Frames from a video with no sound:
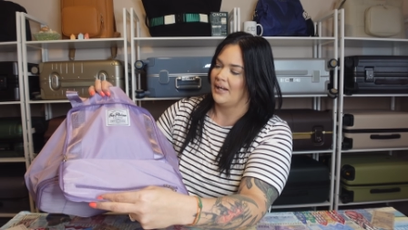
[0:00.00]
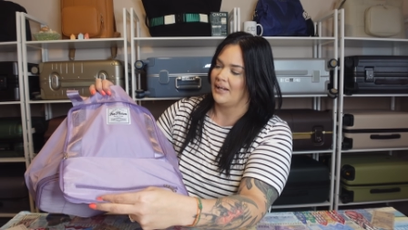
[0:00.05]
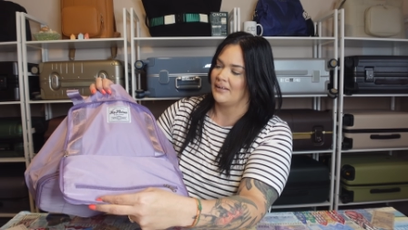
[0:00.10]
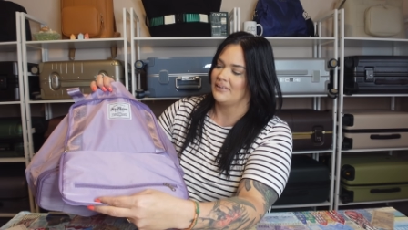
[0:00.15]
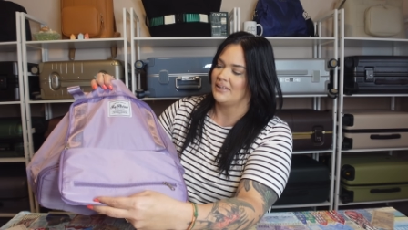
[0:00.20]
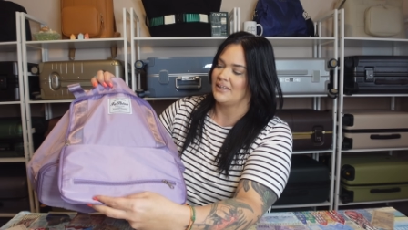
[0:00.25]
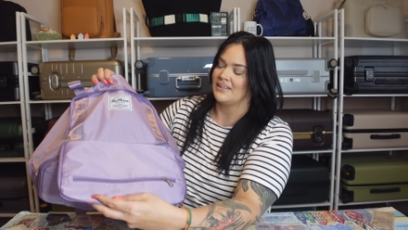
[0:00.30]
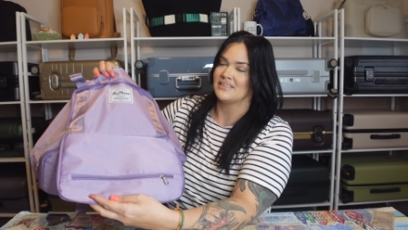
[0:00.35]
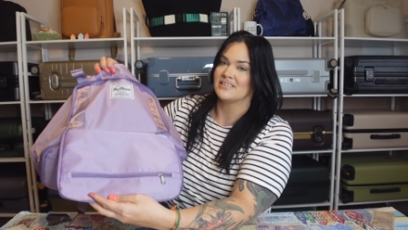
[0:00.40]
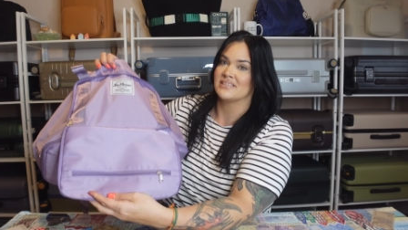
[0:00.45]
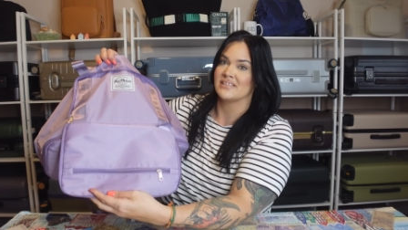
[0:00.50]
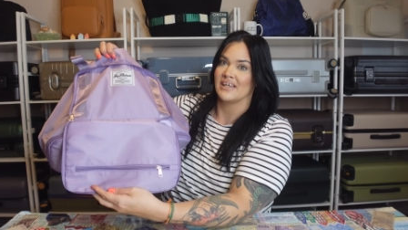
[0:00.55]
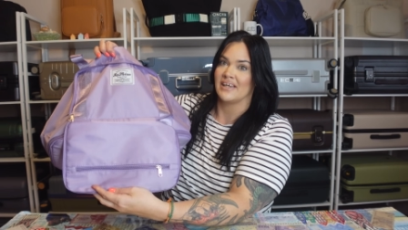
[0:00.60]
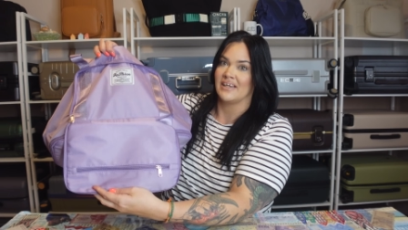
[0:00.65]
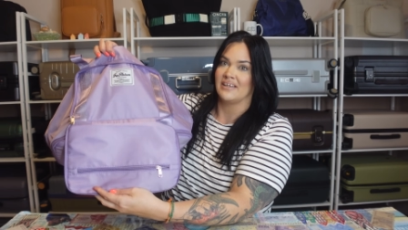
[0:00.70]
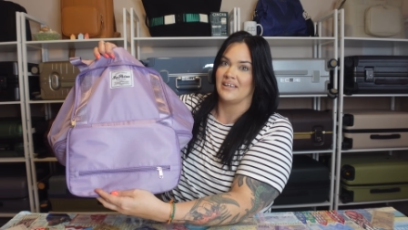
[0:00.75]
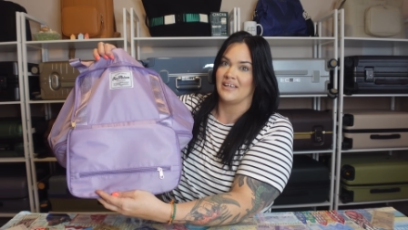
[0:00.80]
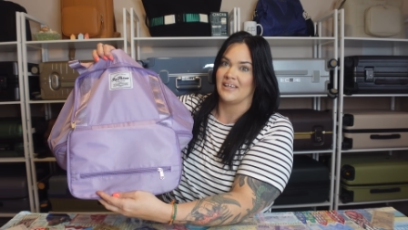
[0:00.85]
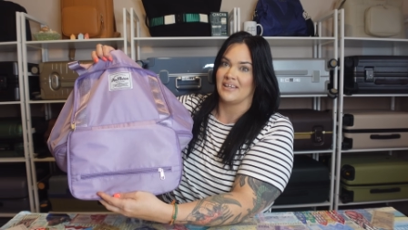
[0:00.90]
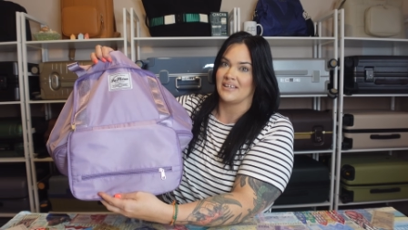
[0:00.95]
and the
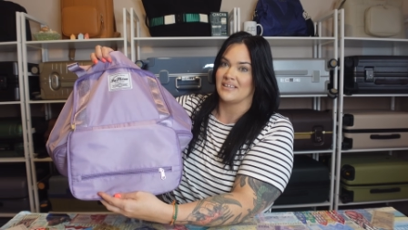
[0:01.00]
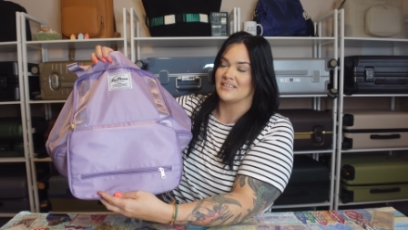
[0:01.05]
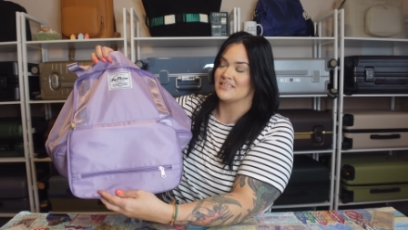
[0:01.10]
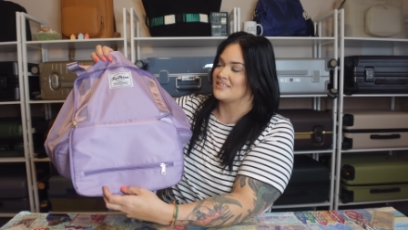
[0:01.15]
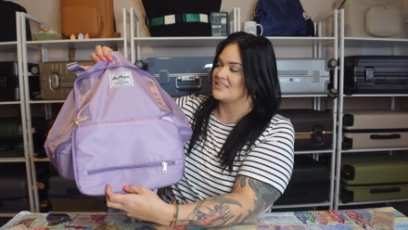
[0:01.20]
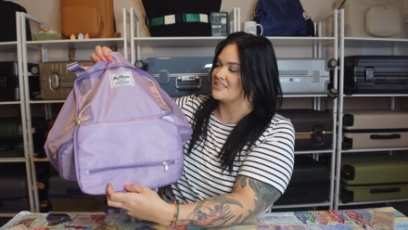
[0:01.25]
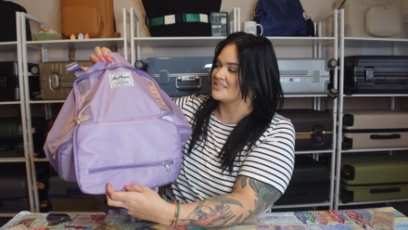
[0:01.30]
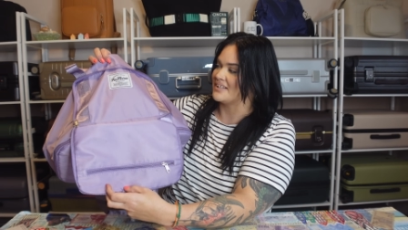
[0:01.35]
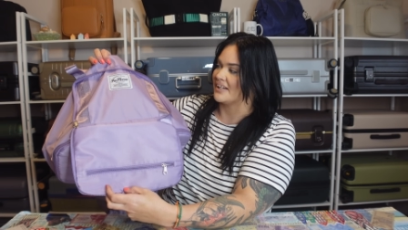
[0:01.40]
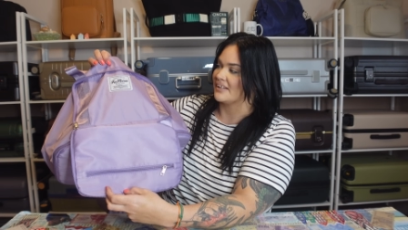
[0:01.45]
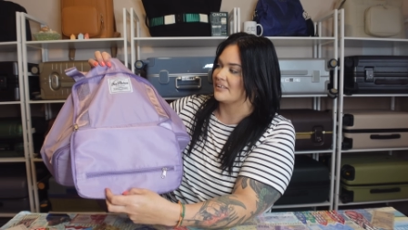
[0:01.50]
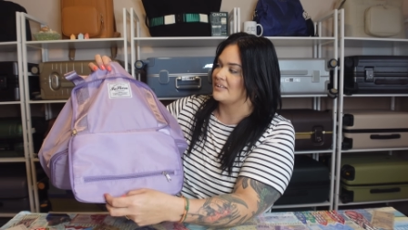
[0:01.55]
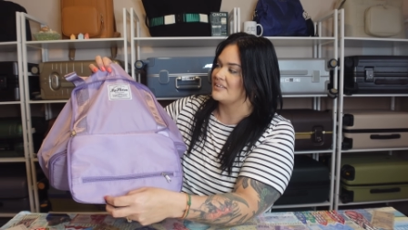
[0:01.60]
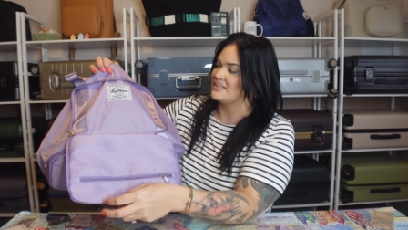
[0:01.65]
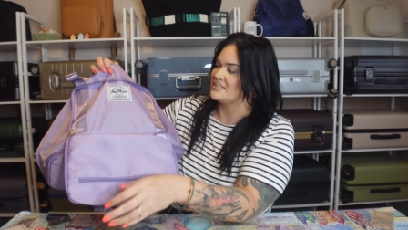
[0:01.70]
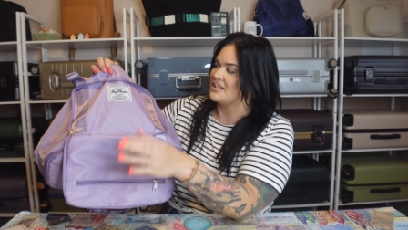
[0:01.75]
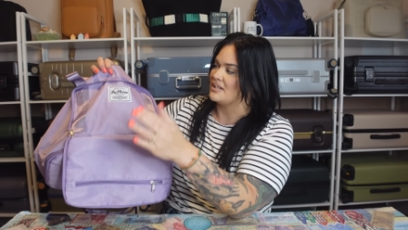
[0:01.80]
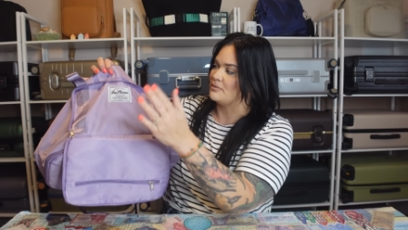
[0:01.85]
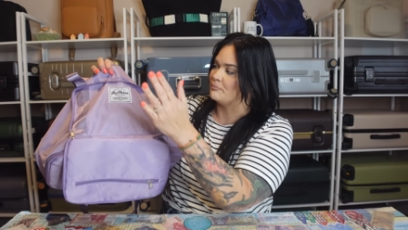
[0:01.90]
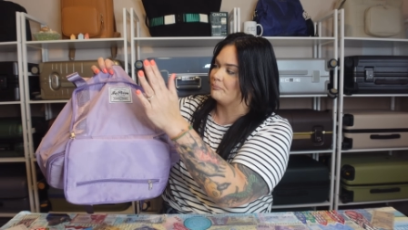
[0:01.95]
inside is exactly the
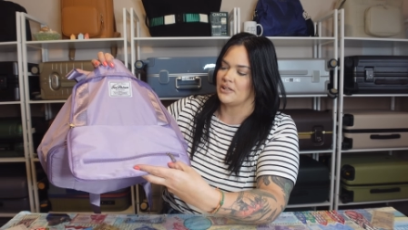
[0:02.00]
same.